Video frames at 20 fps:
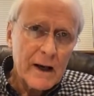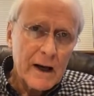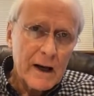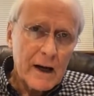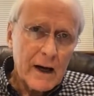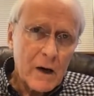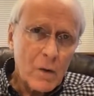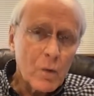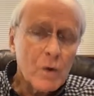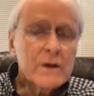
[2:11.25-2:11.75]

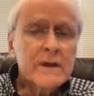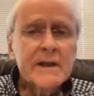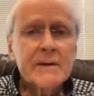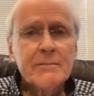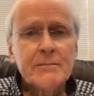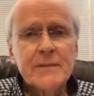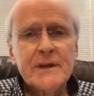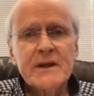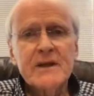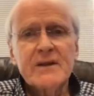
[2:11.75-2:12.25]
Will
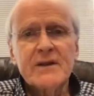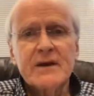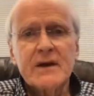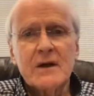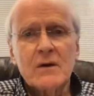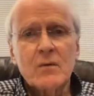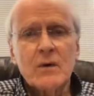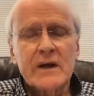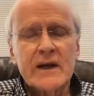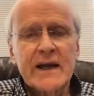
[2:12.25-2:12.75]
it be
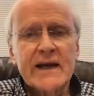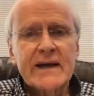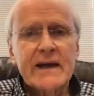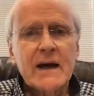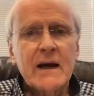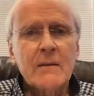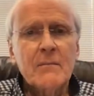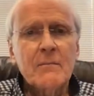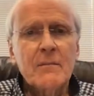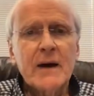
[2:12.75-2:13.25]
there when I
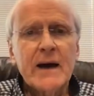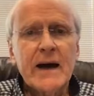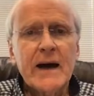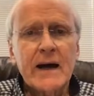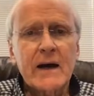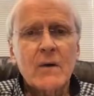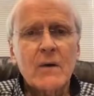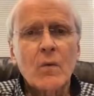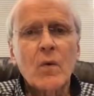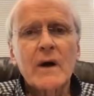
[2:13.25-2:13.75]
come
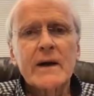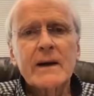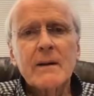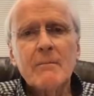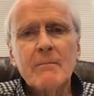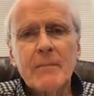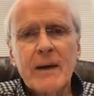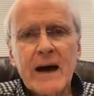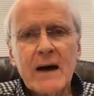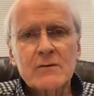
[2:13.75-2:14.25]
back? What
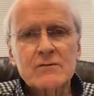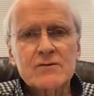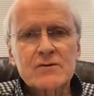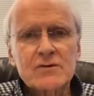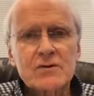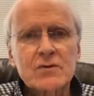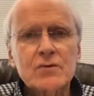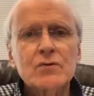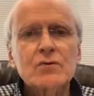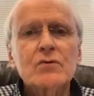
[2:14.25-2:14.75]
about
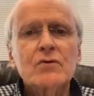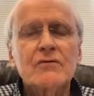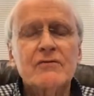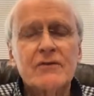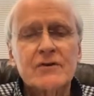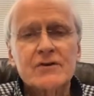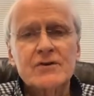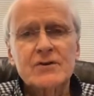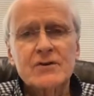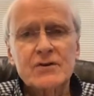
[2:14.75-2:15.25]
school
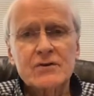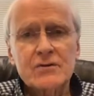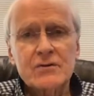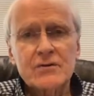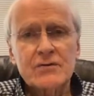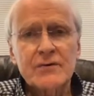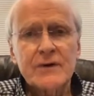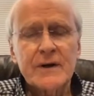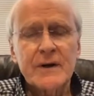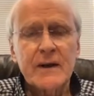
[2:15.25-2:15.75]
for
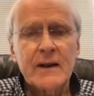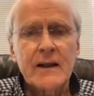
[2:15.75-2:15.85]
children?